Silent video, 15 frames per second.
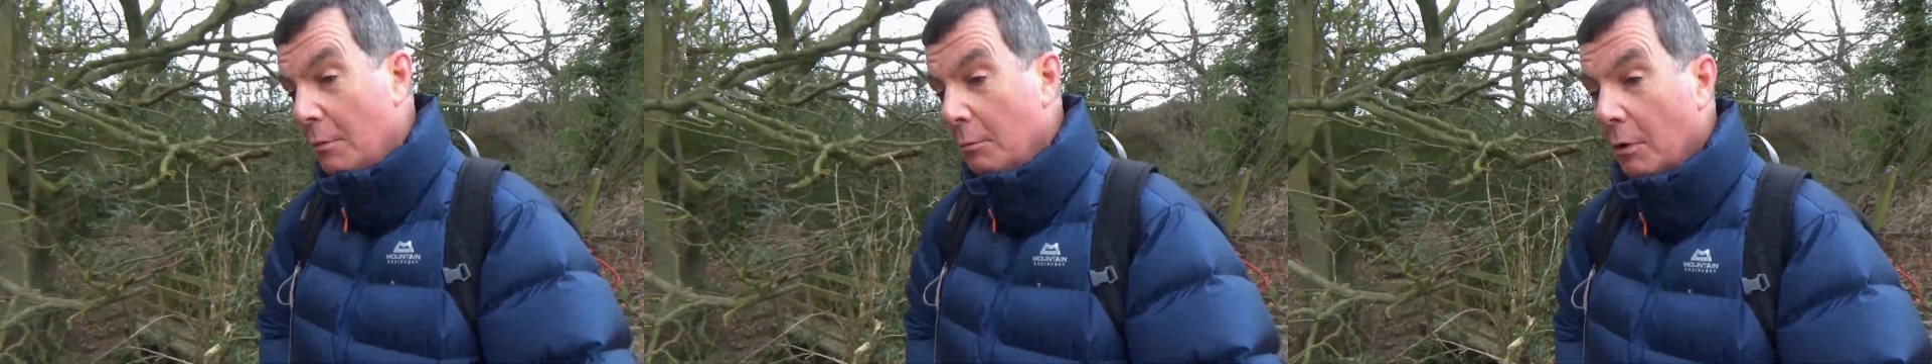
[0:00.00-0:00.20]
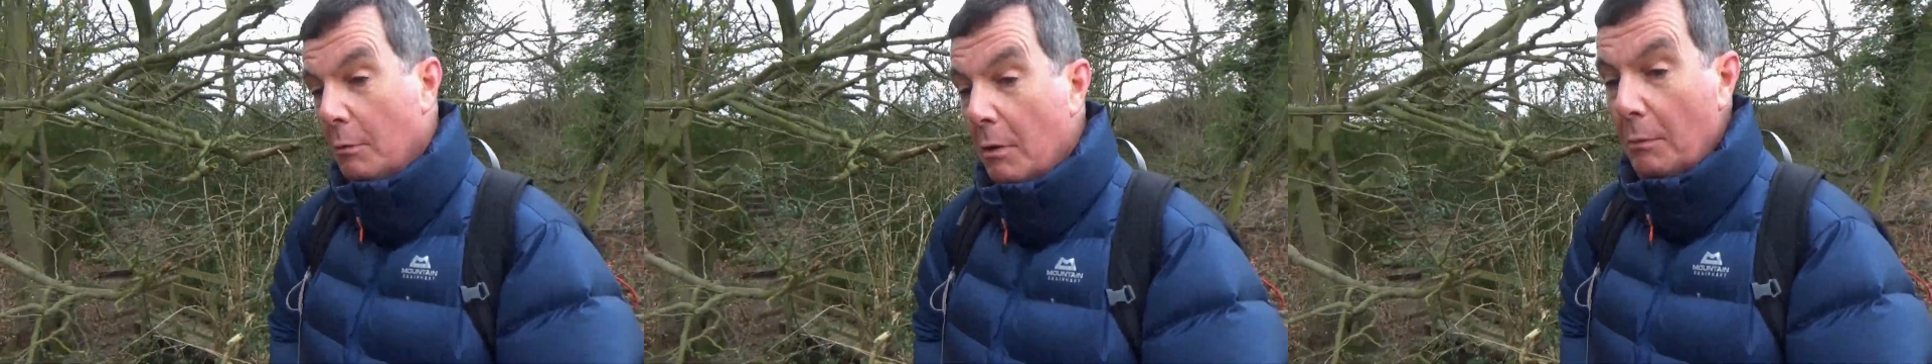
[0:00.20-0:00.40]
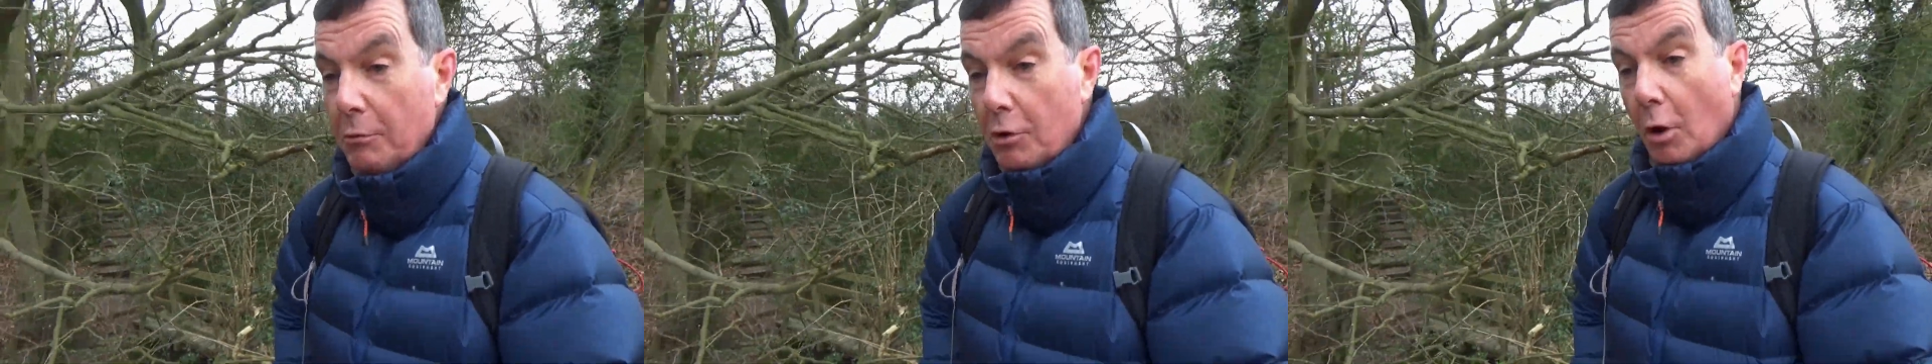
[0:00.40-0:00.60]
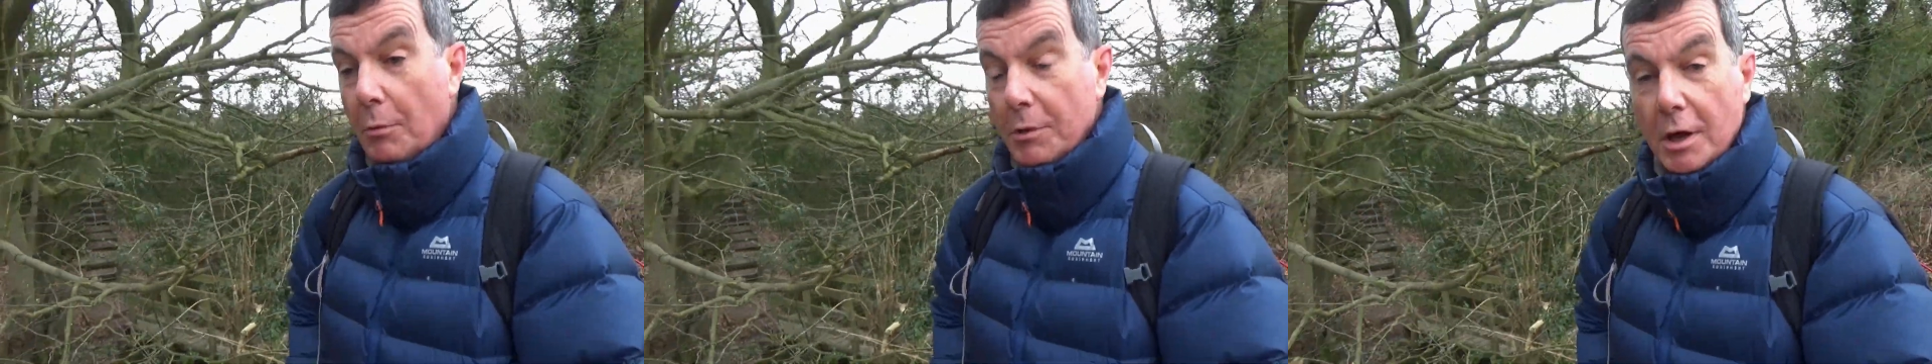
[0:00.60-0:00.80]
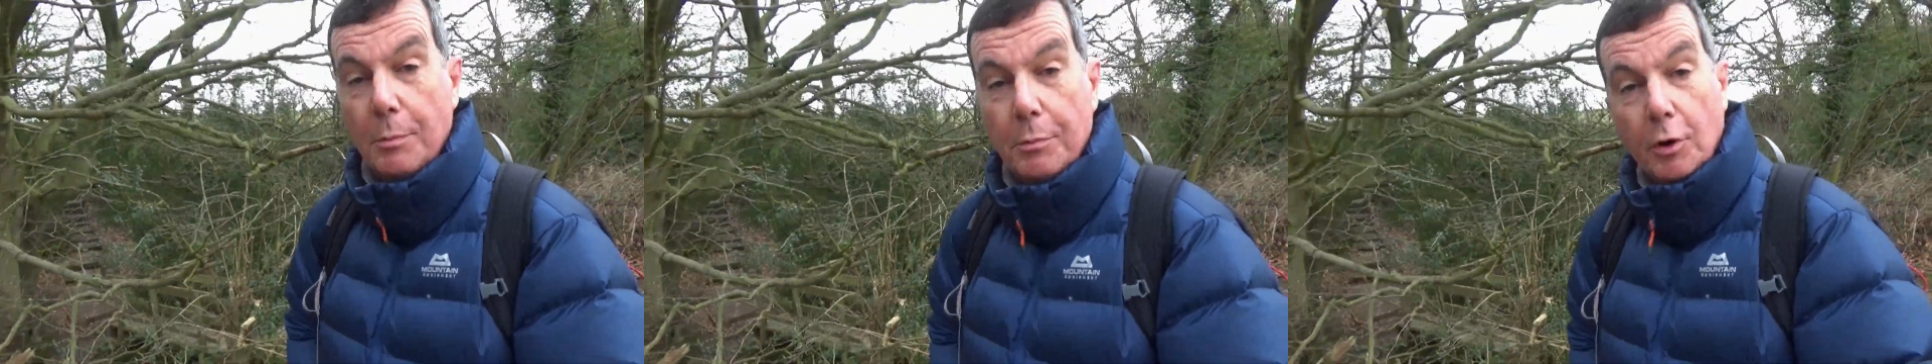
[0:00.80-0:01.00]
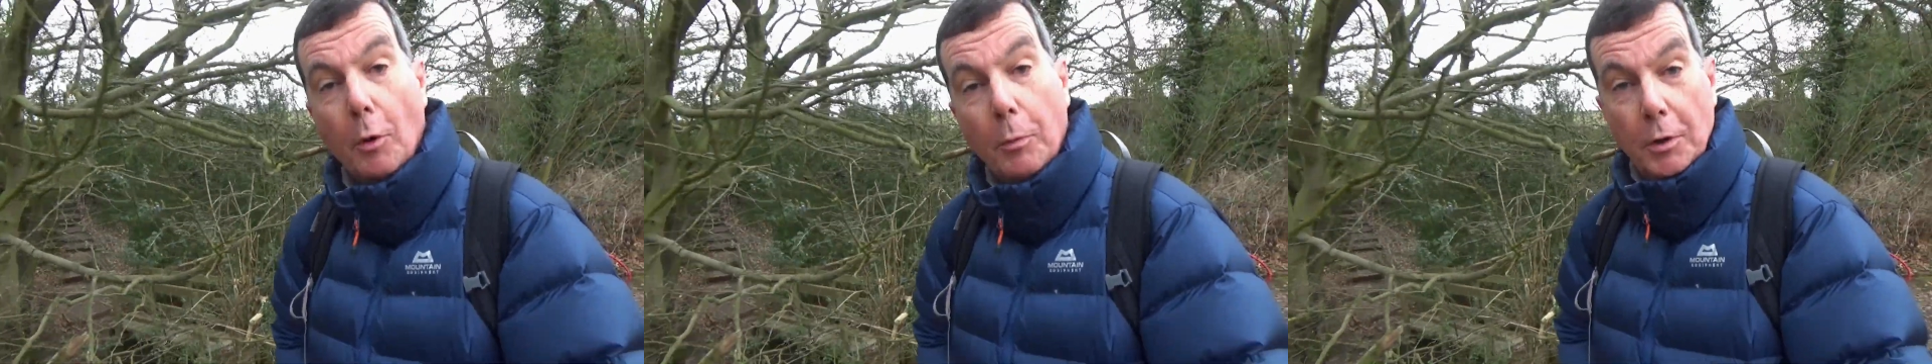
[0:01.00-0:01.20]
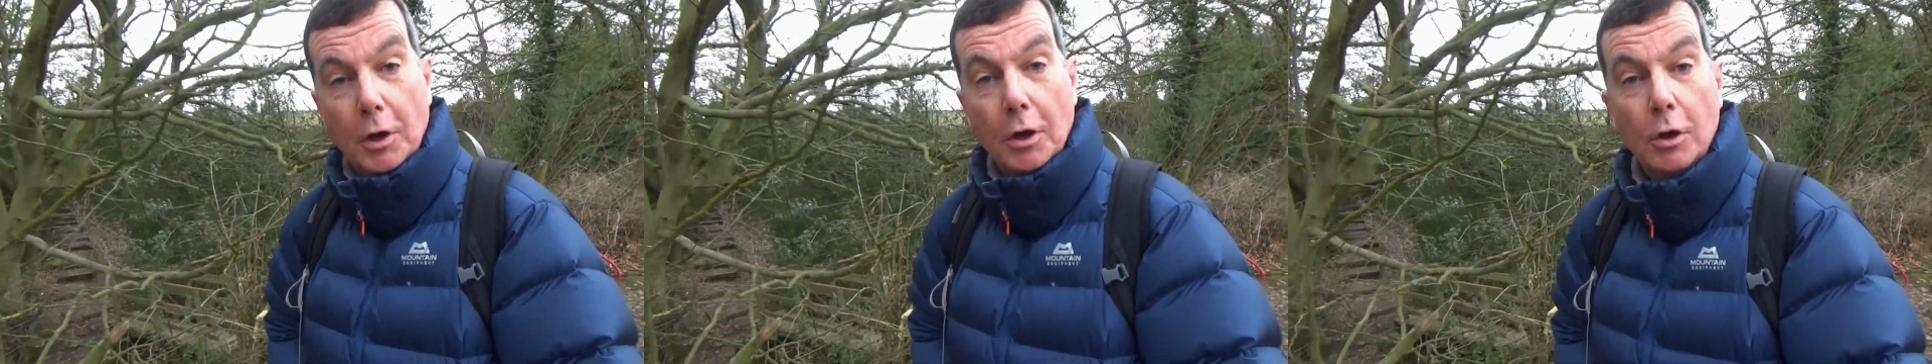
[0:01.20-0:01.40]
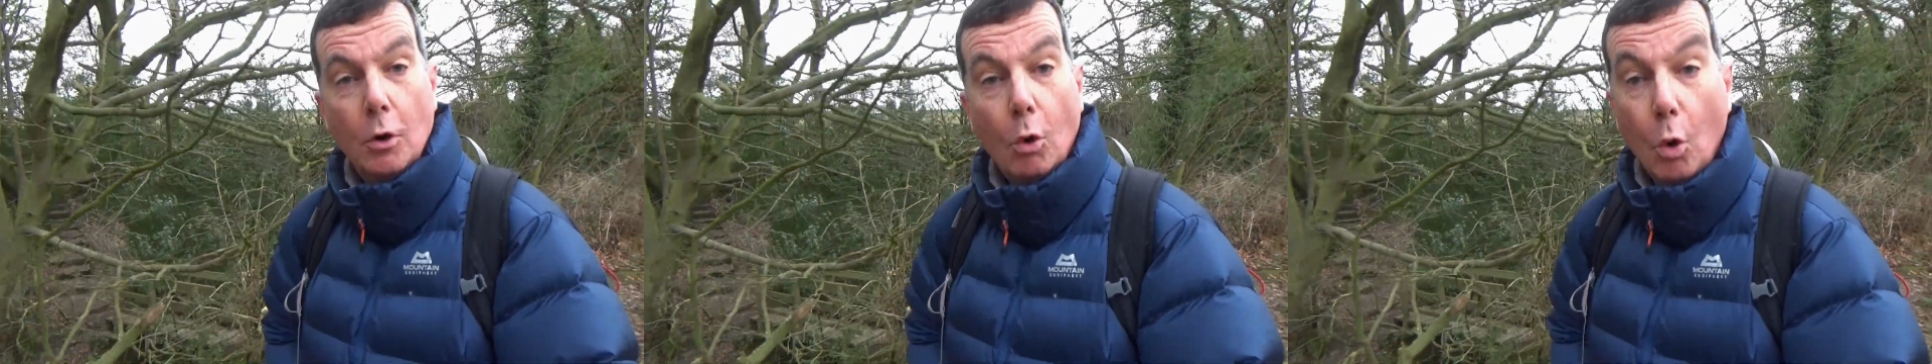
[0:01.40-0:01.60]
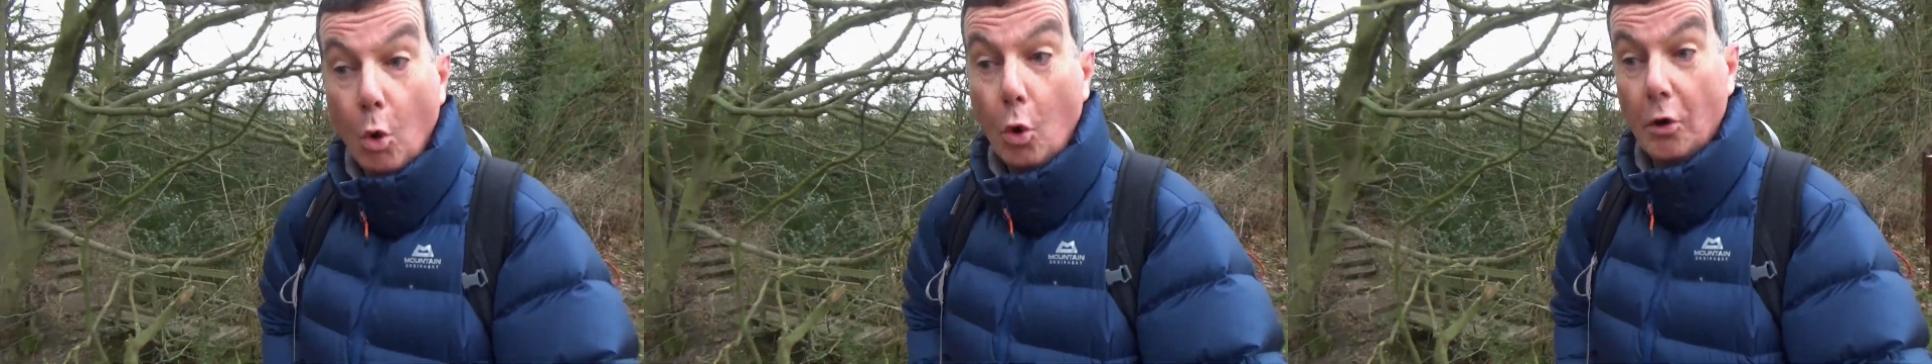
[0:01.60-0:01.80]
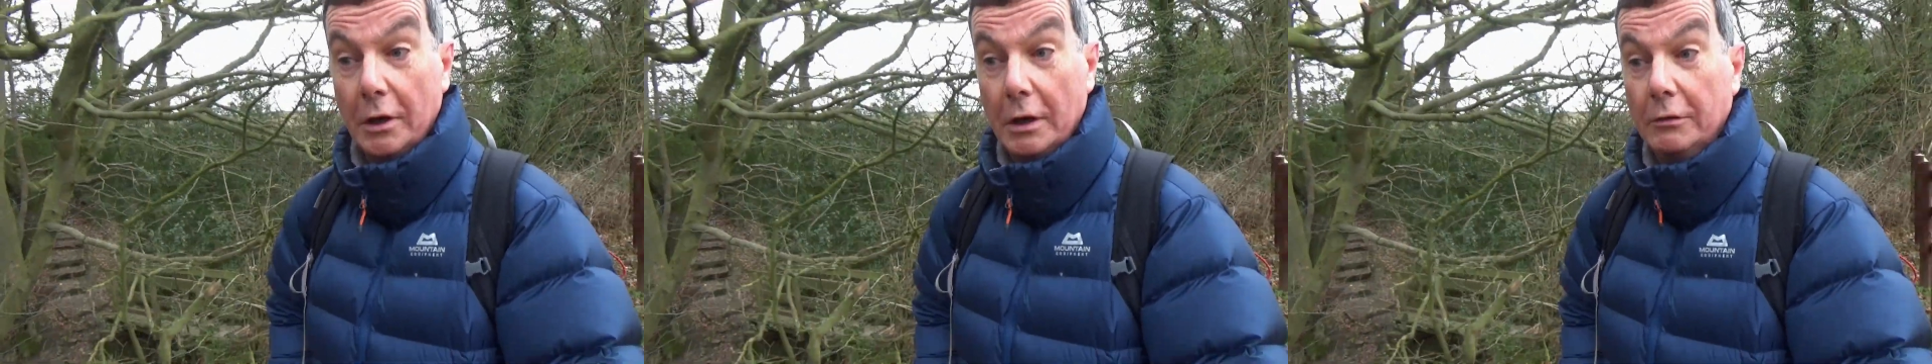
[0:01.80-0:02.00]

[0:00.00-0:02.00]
my mum got me a proper organ.